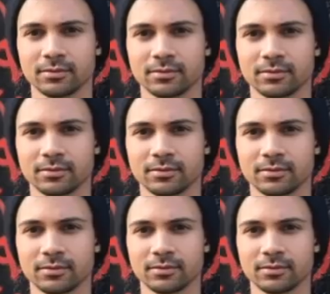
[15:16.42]

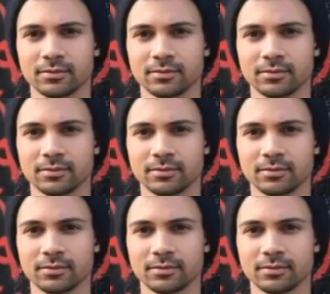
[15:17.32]

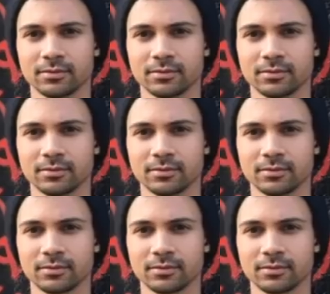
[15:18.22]
[no speech]